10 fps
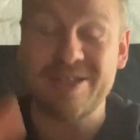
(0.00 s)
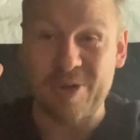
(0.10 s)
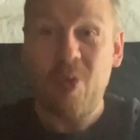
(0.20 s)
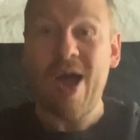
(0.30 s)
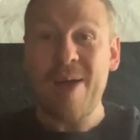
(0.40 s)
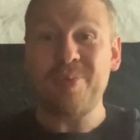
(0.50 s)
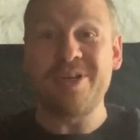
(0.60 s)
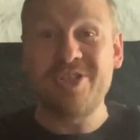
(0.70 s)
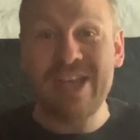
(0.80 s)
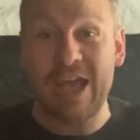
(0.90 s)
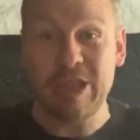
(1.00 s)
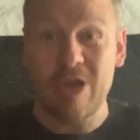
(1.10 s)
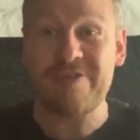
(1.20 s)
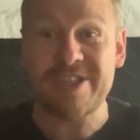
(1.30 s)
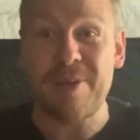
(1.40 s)
So what happened is you get a lot
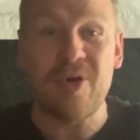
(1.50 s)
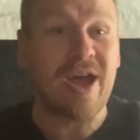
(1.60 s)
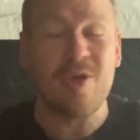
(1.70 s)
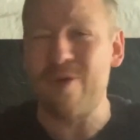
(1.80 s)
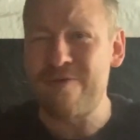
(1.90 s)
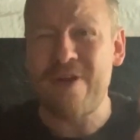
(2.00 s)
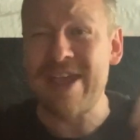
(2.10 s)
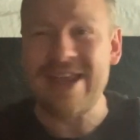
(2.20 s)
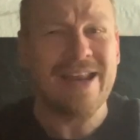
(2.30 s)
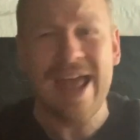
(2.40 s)
of samurai who are fighting.